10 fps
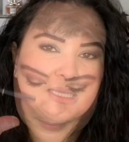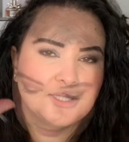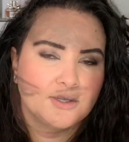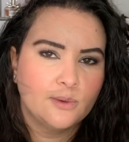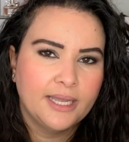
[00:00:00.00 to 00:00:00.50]

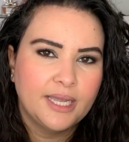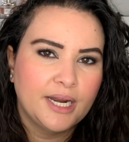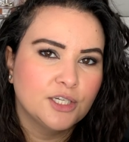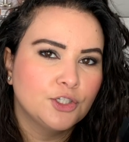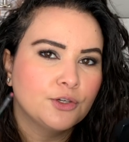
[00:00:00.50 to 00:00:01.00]
Let's go ahead
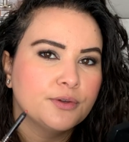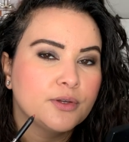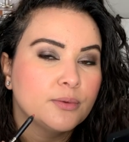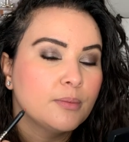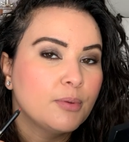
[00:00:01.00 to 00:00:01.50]
and show
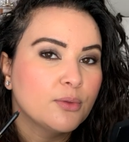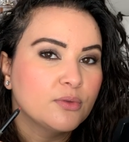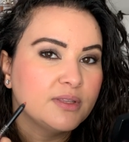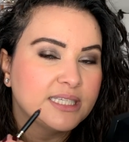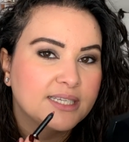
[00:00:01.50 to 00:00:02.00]
you both
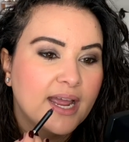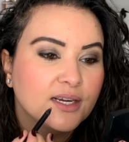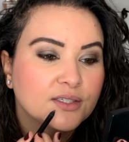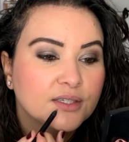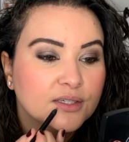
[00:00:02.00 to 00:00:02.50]
of these in
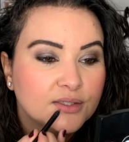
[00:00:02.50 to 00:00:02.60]
action.